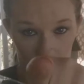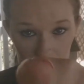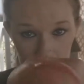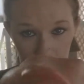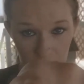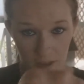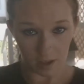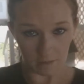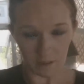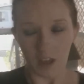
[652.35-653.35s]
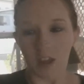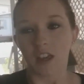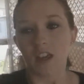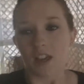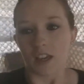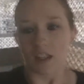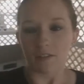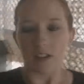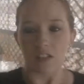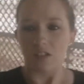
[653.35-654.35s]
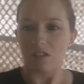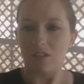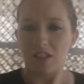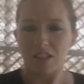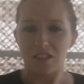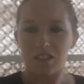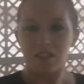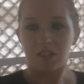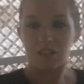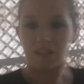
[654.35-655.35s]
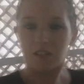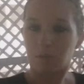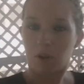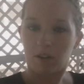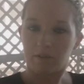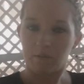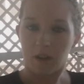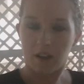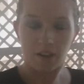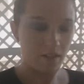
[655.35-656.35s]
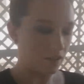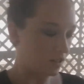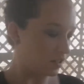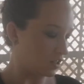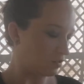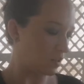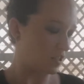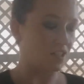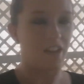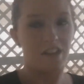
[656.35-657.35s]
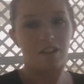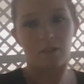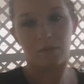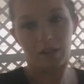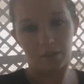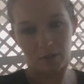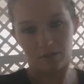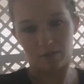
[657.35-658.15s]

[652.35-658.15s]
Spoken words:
I know where you live. Anyway, so that's this part of my situation. Yeah, I know I'm laying